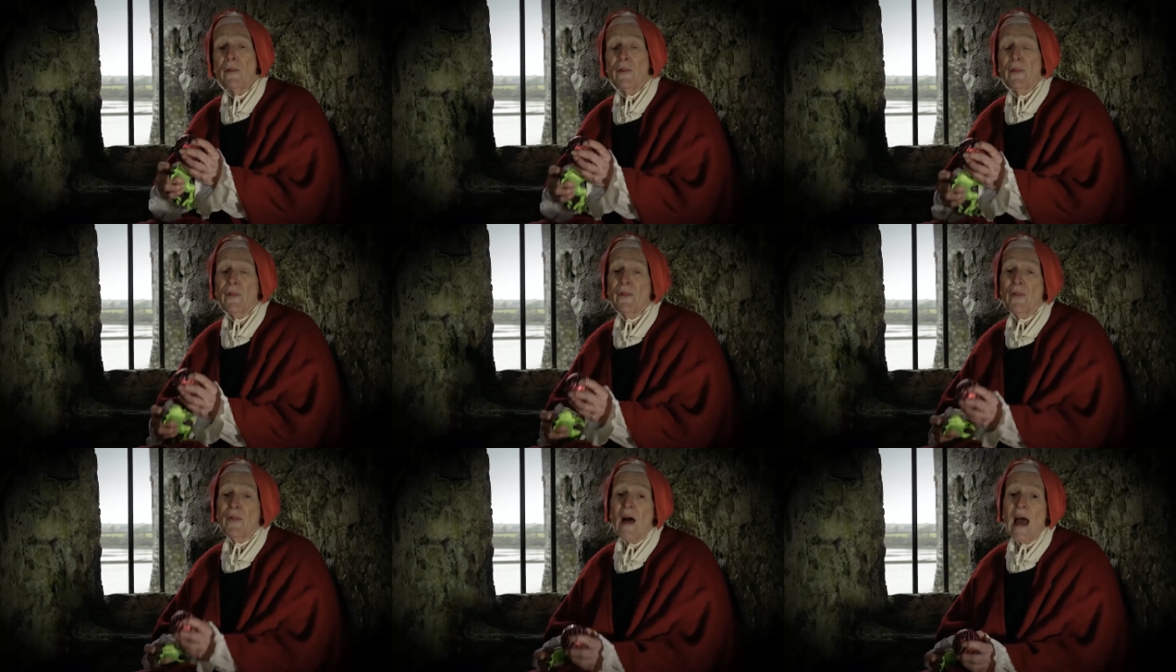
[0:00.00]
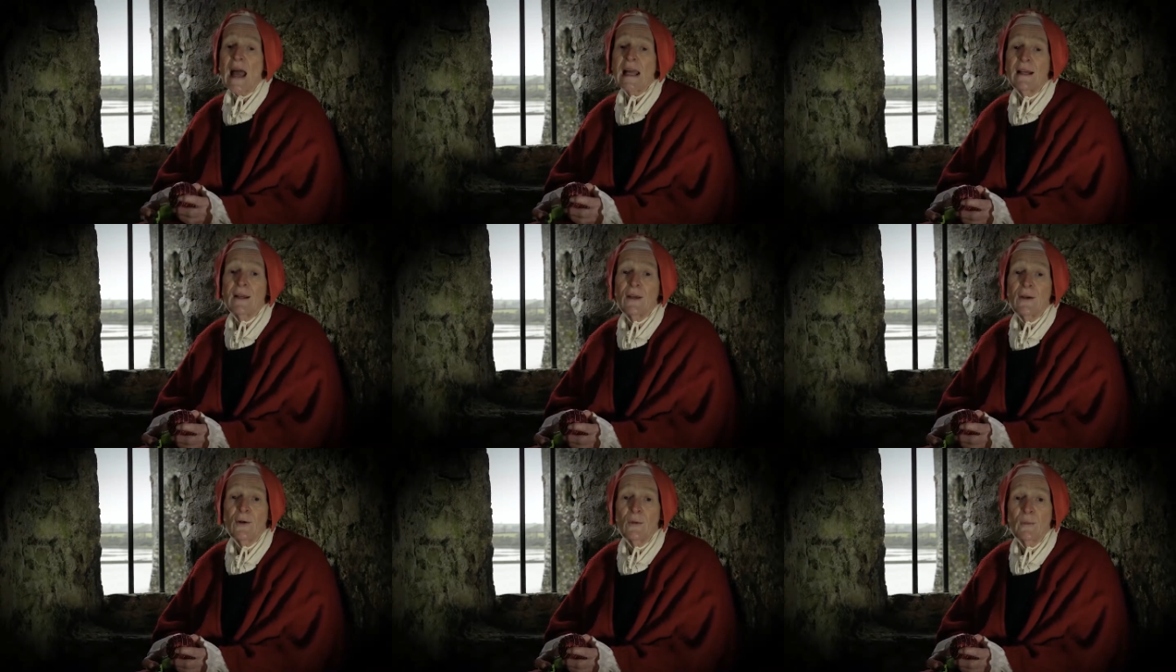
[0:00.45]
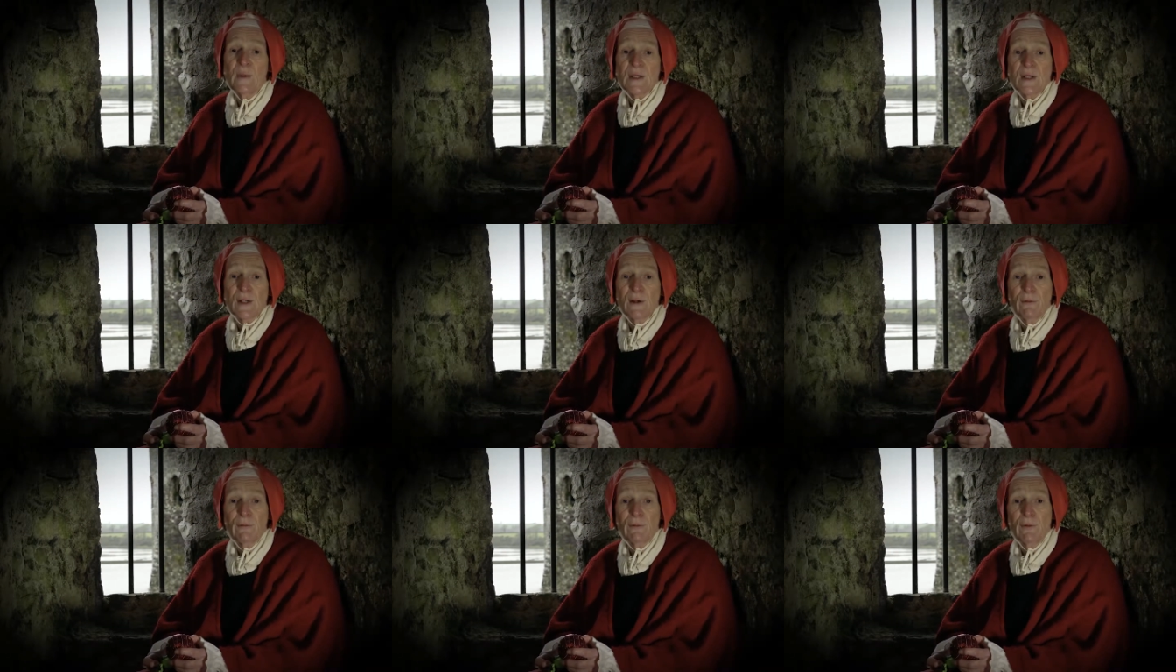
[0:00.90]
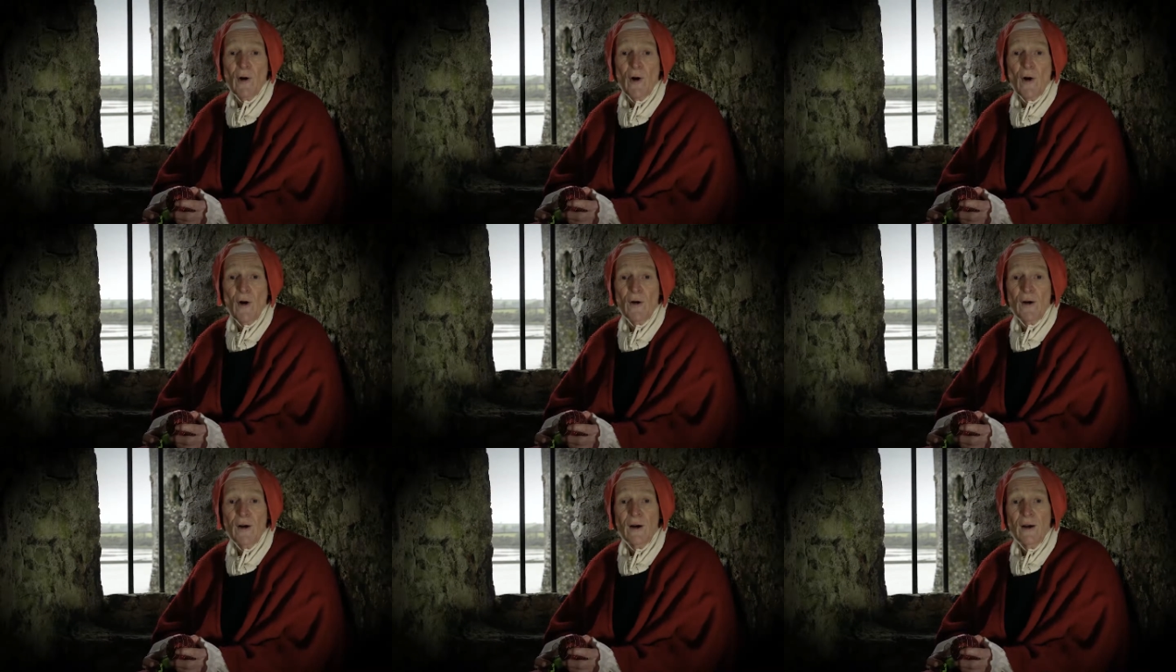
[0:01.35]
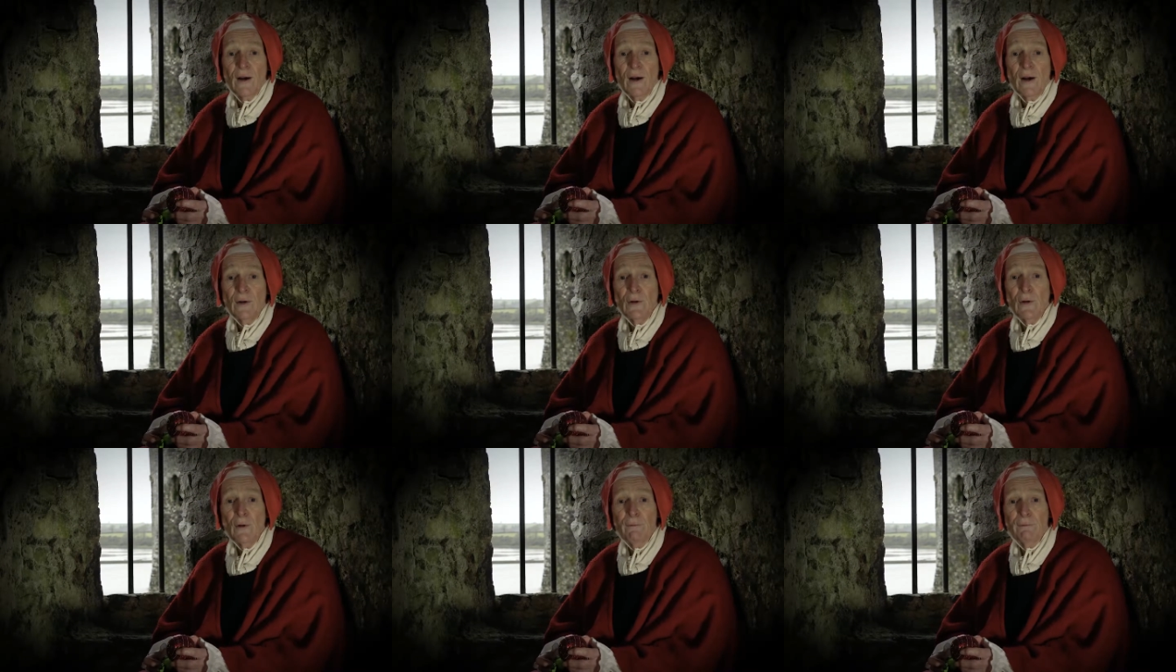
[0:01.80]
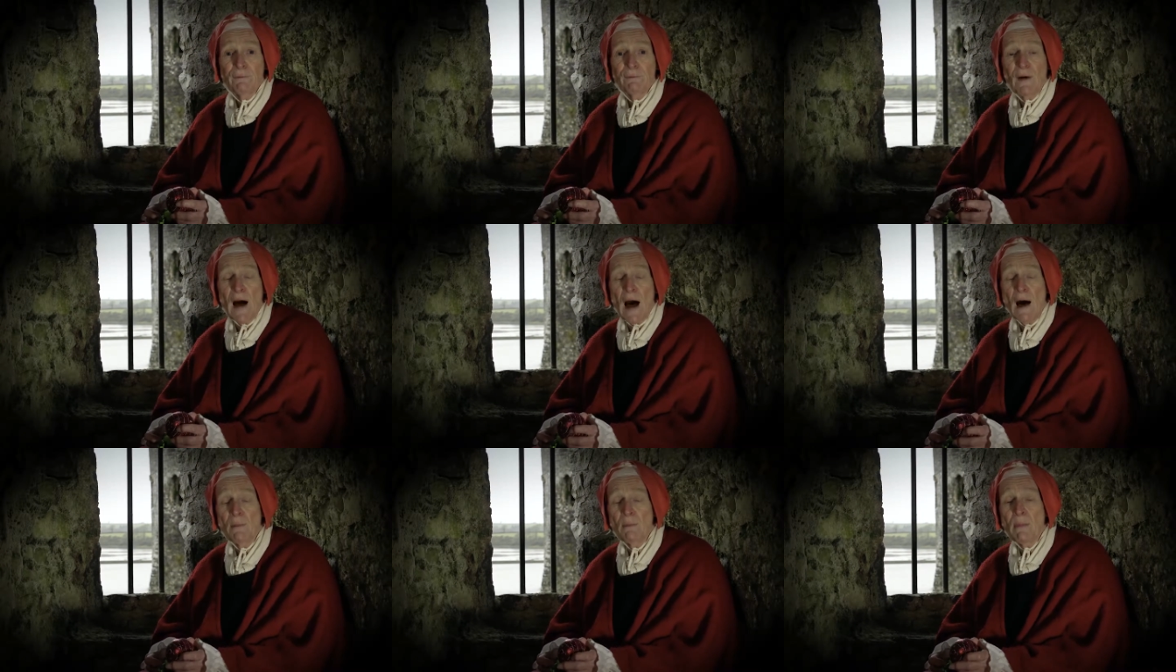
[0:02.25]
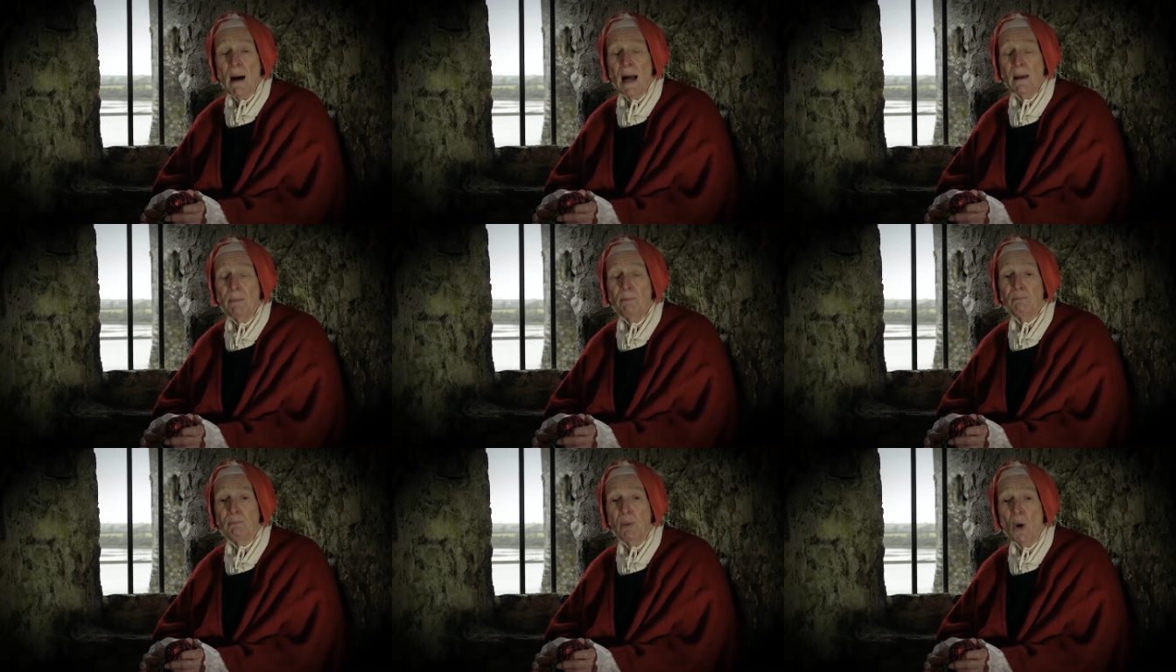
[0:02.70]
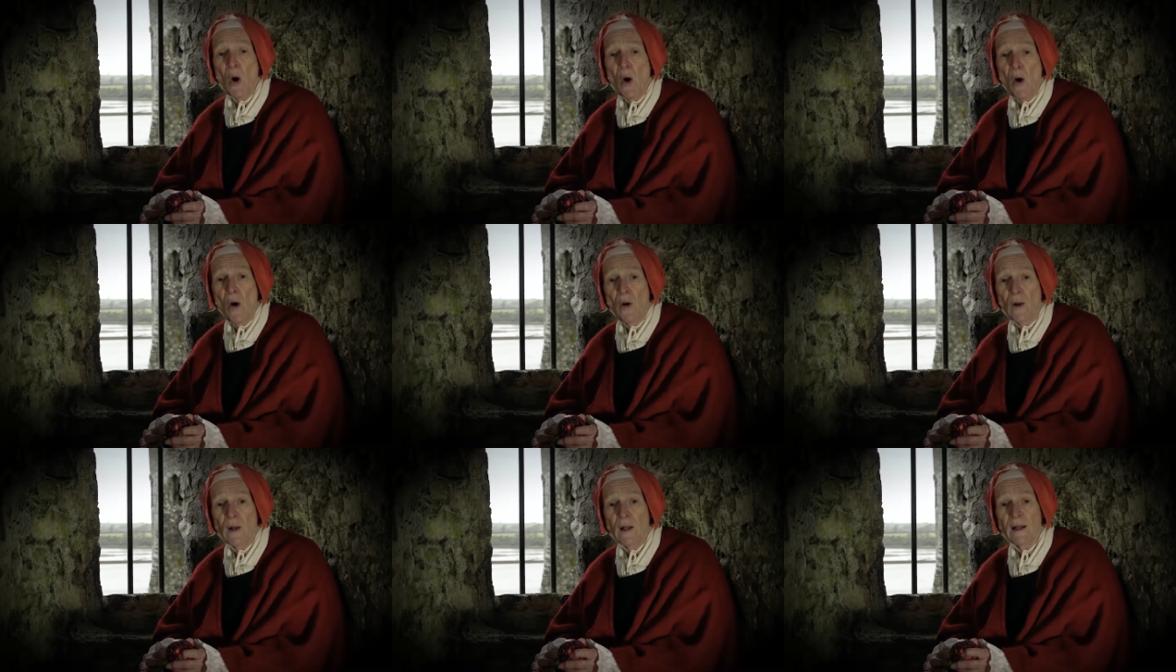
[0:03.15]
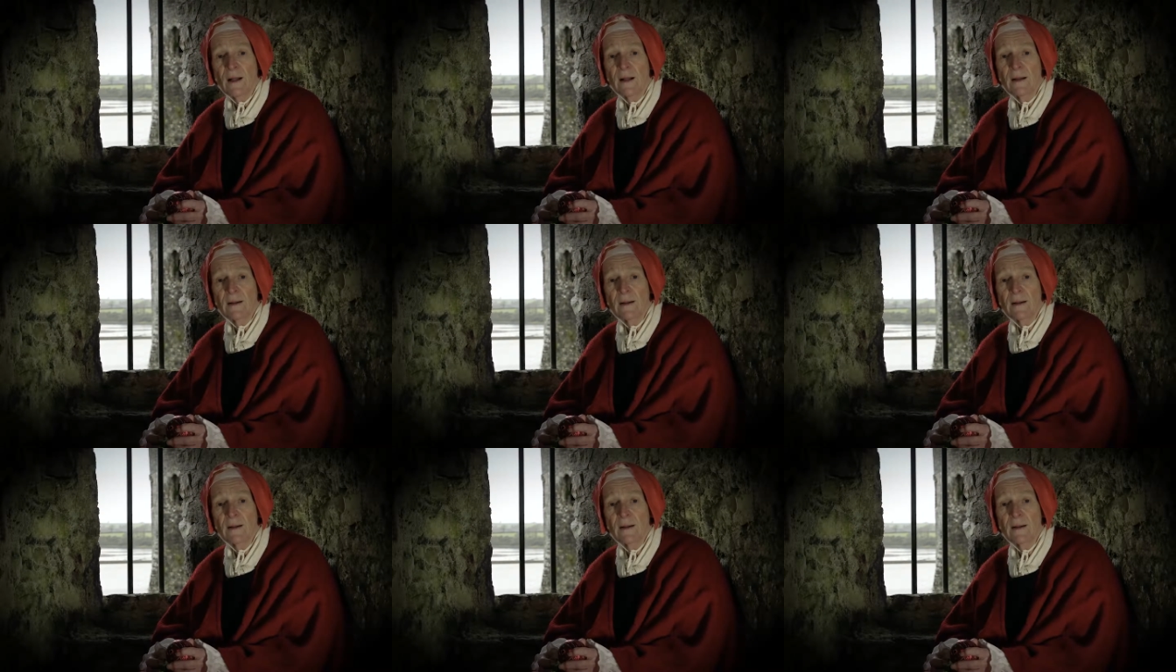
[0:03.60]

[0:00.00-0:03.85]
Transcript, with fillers: thank you, Mr. Frog. You found my ball